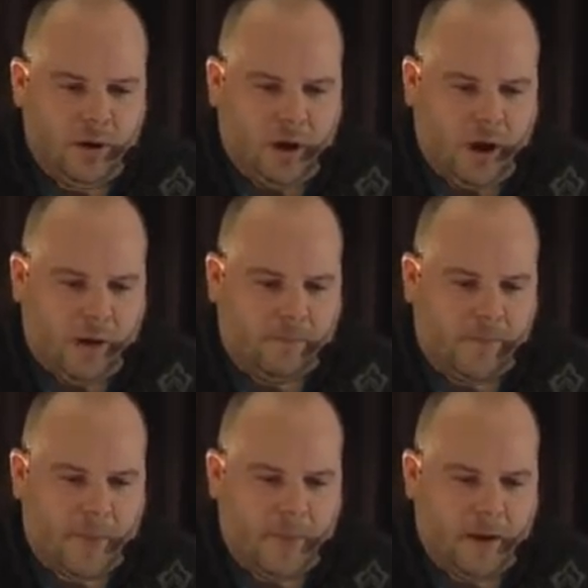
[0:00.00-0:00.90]

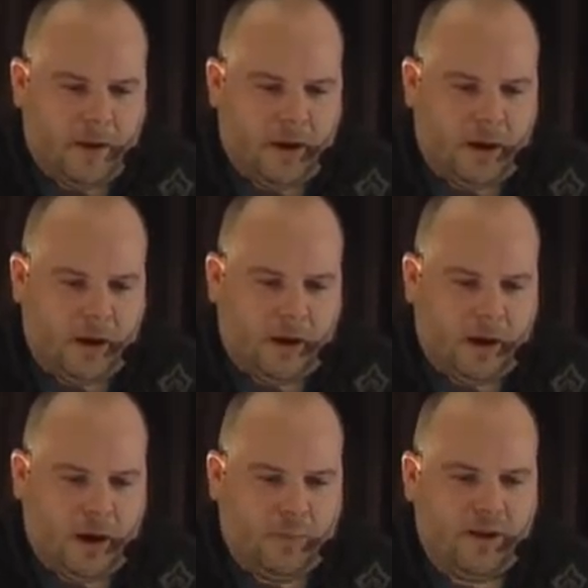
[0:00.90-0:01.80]

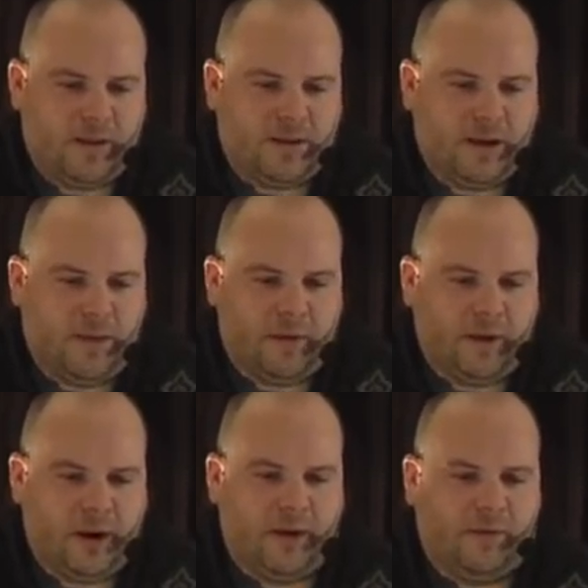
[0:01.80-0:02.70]
I bring this up
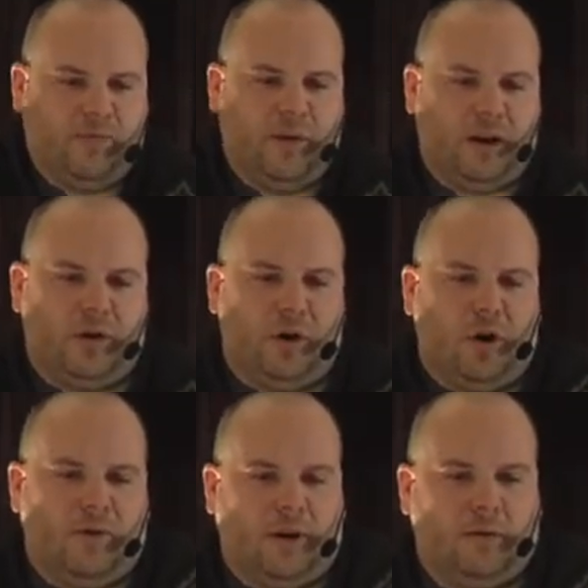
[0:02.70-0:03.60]
and kind of let you
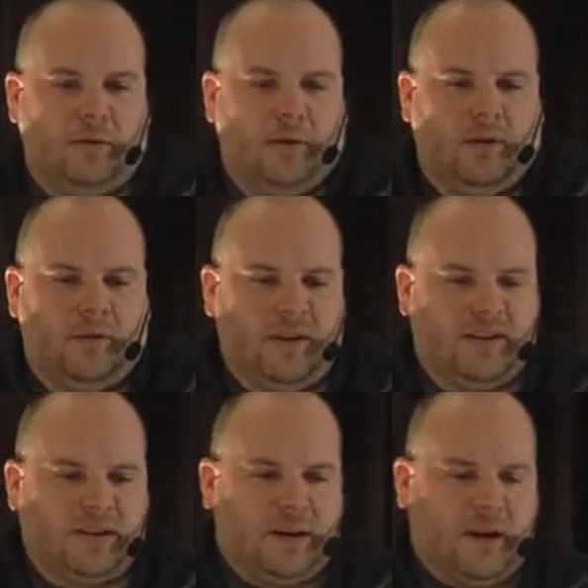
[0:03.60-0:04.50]
know that this
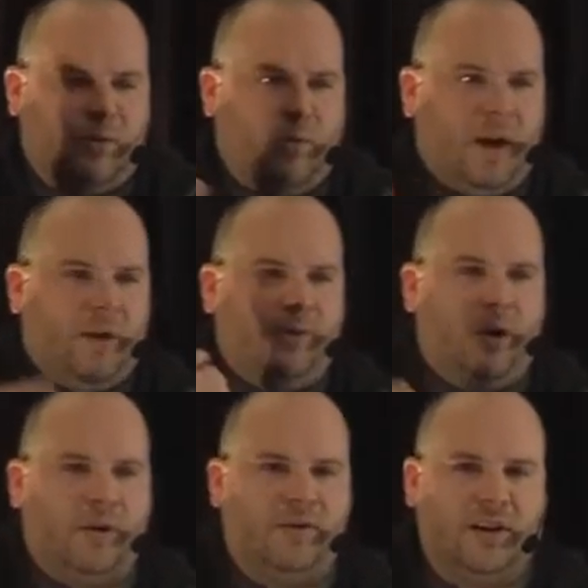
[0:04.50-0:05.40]
is kind of the way how the
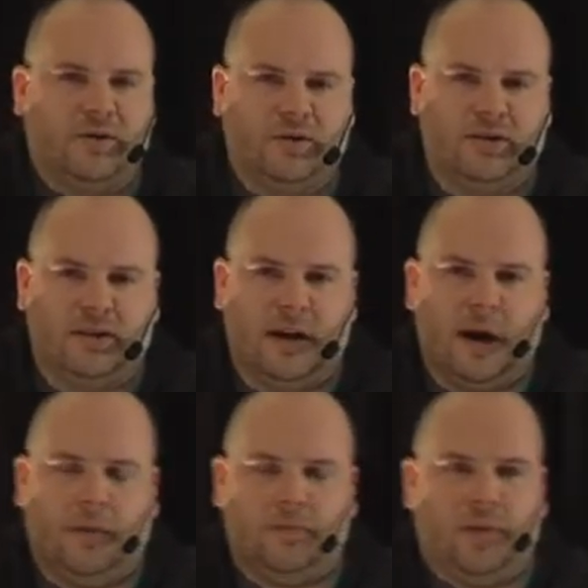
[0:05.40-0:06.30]
architecture is set
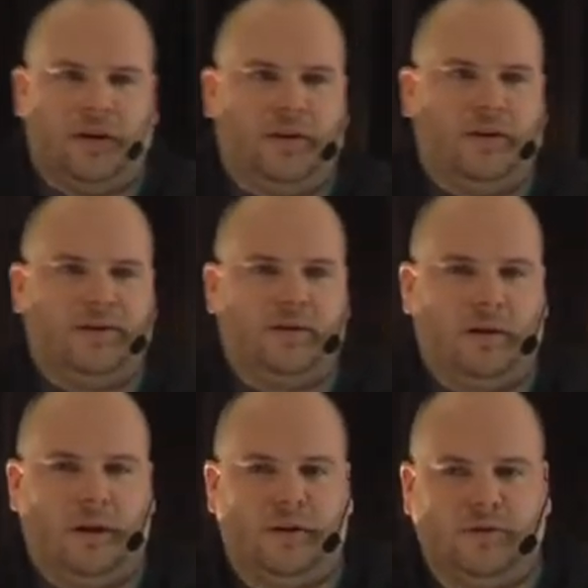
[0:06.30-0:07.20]
up, because
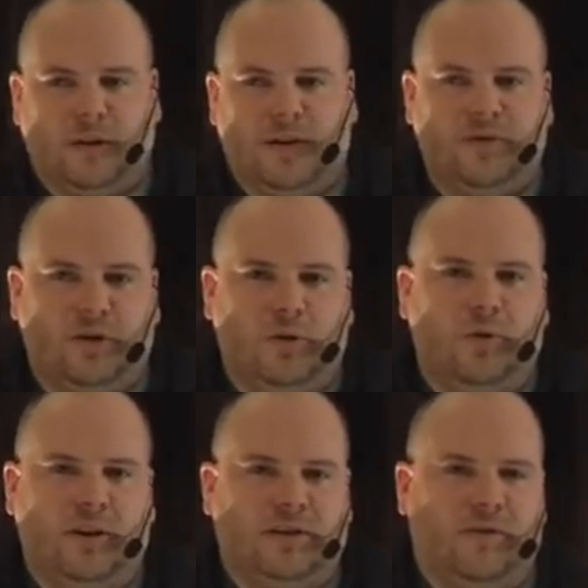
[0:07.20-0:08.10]
it also gives you
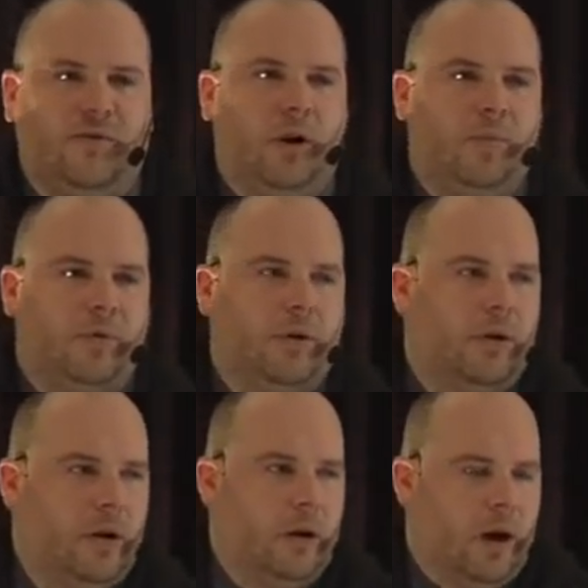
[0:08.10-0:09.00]
as a
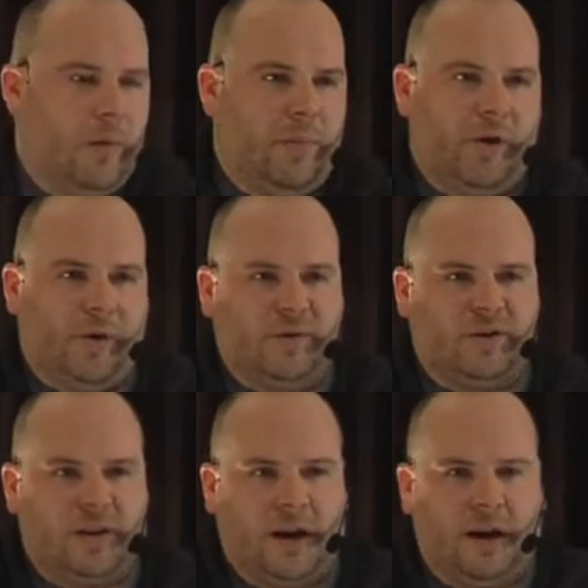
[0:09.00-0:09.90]
developer a better
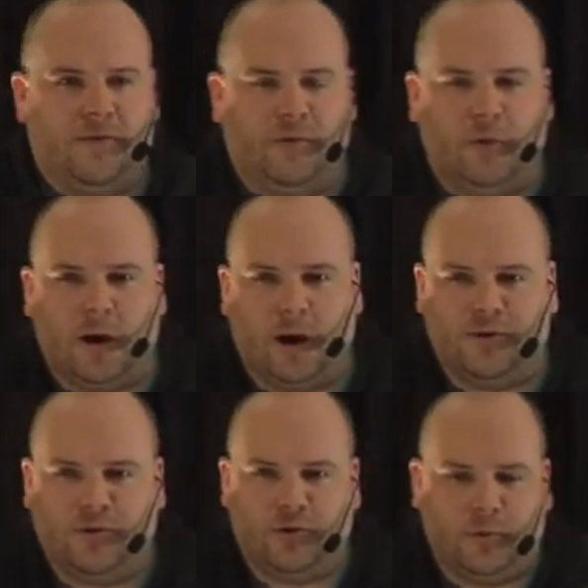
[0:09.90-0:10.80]
understanding for how
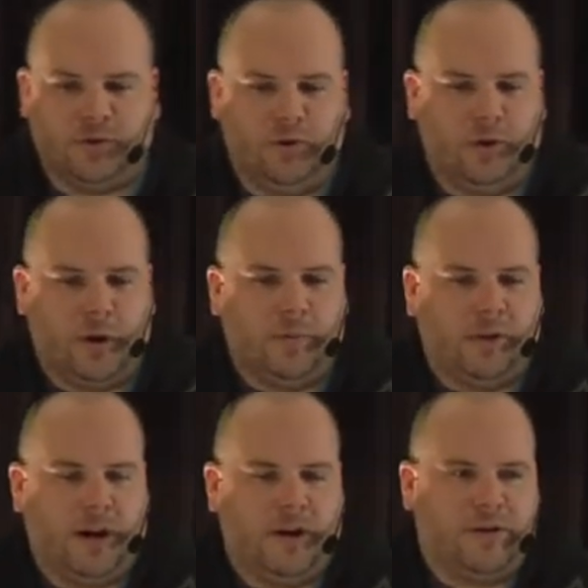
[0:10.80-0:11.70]
to troubleshoot your
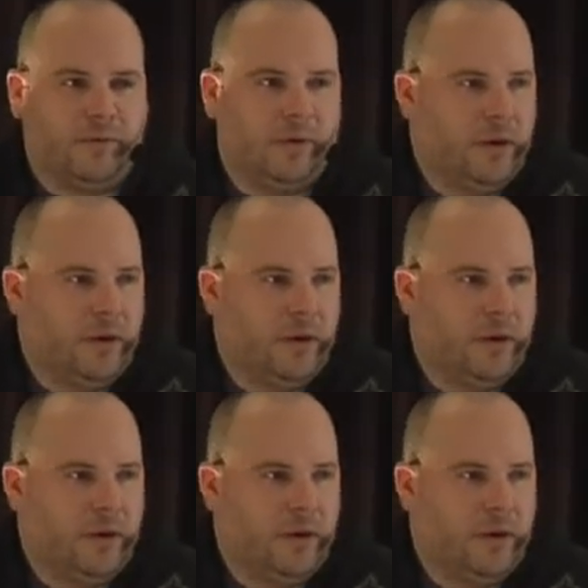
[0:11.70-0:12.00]
application.